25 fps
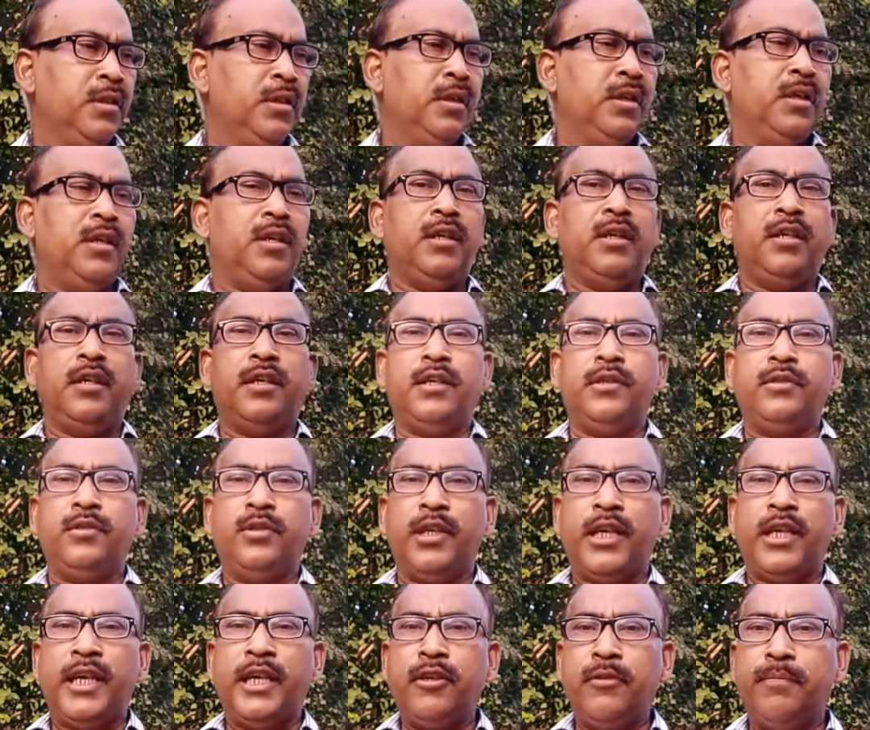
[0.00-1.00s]

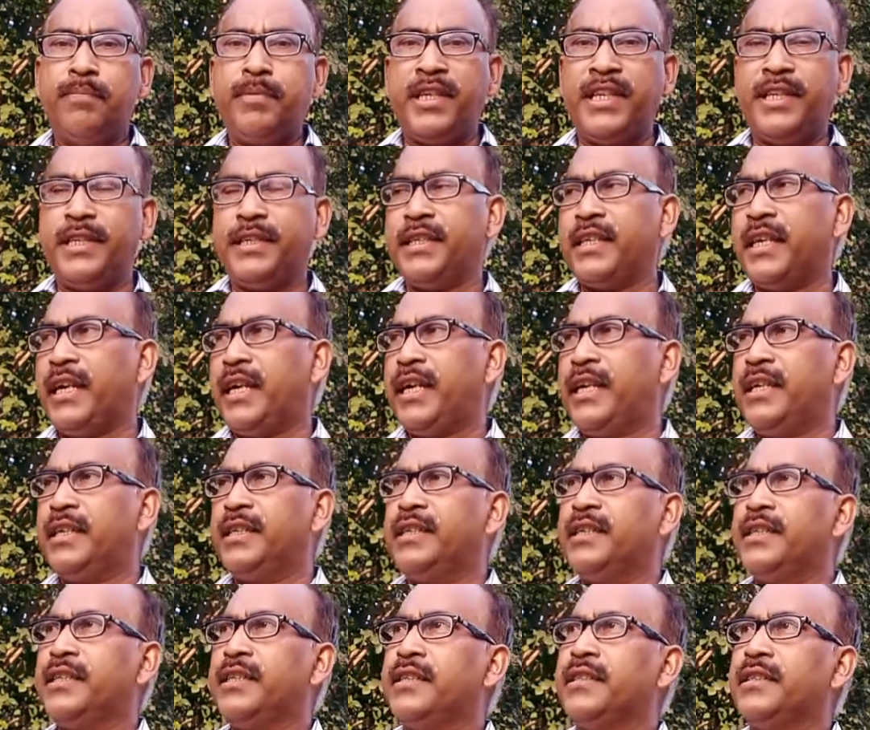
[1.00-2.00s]
aeroplane
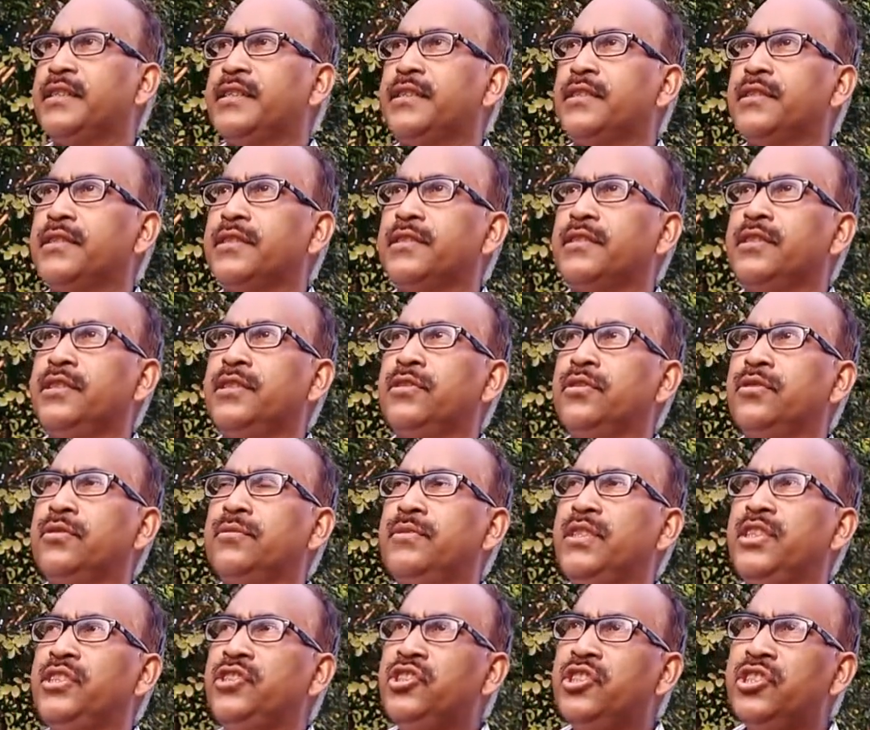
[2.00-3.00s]
and
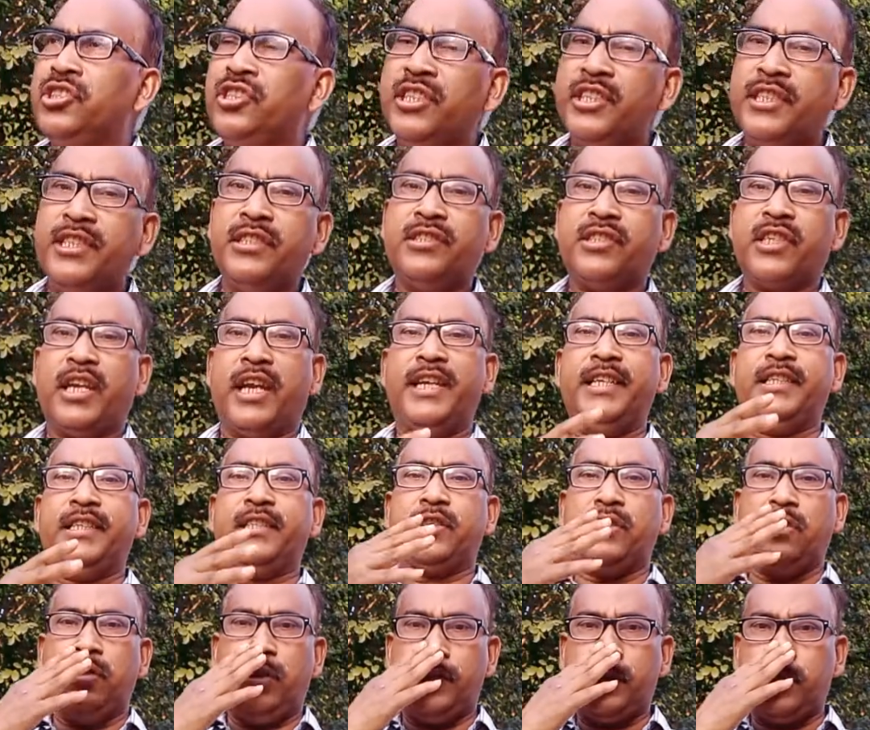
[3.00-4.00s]
engineering sites
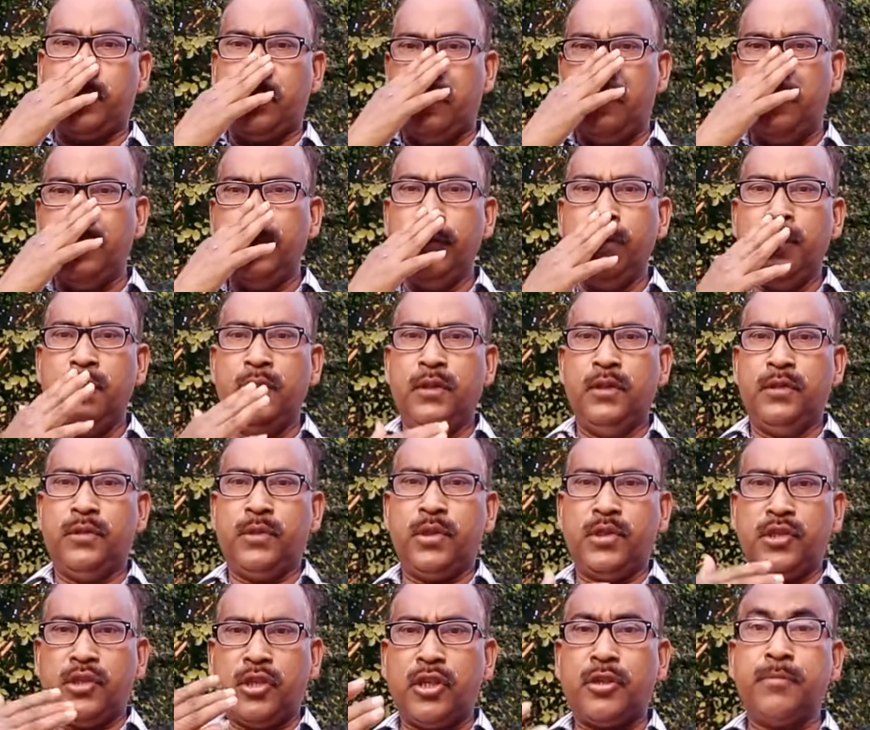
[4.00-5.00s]
also,
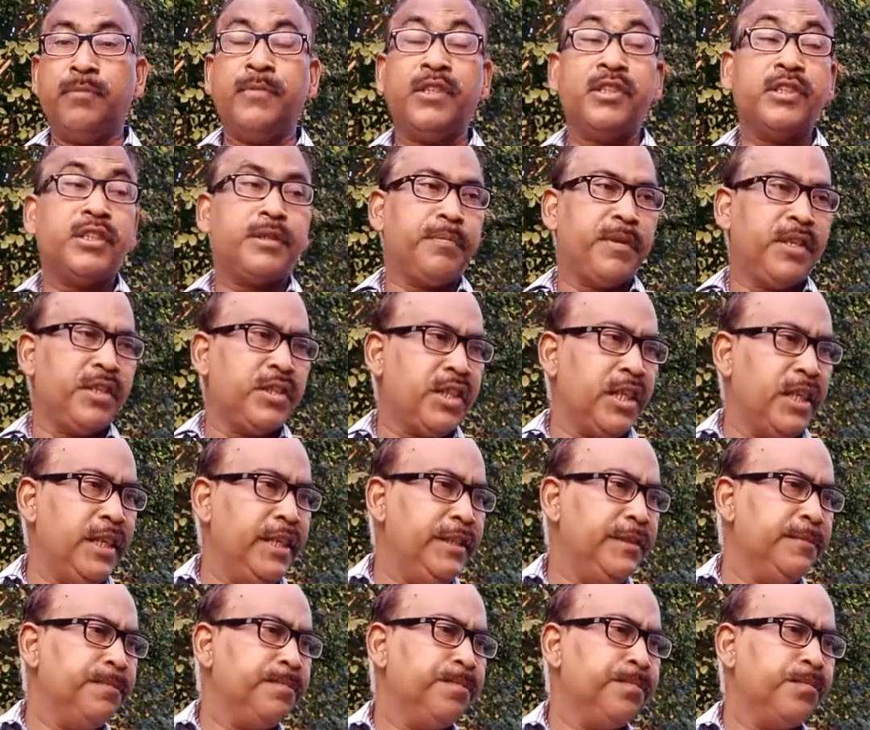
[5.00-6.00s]
the Germans especially.